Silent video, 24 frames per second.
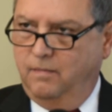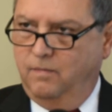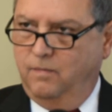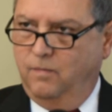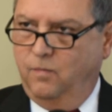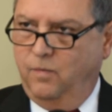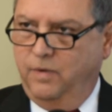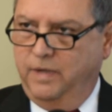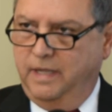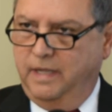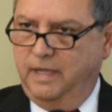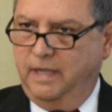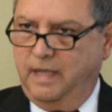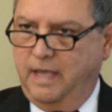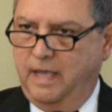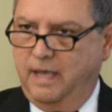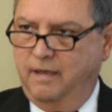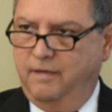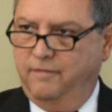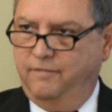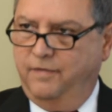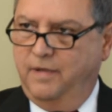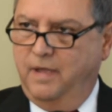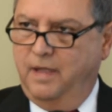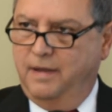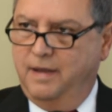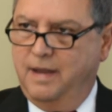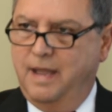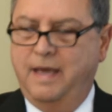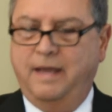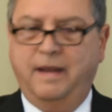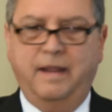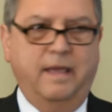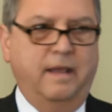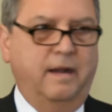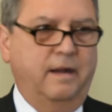we have
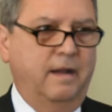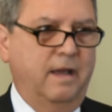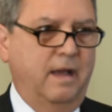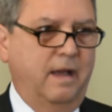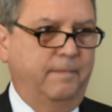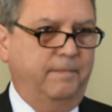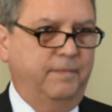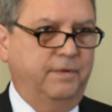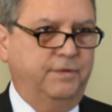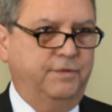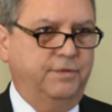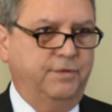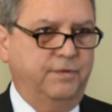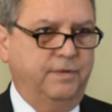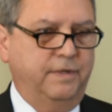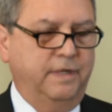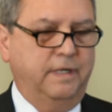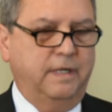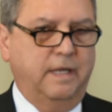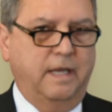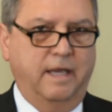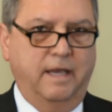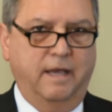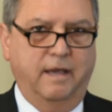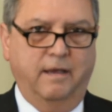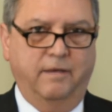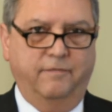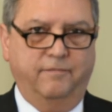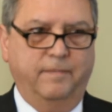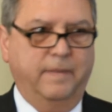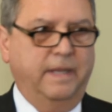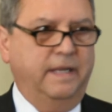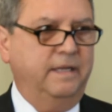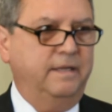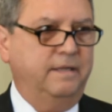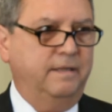not had an opportunity to have
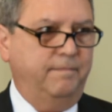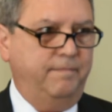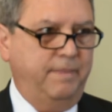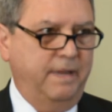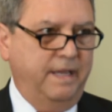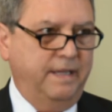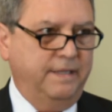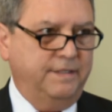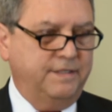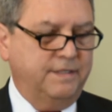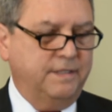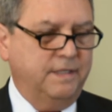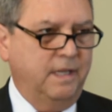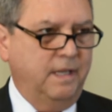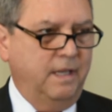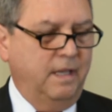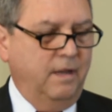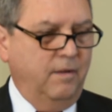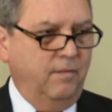many debates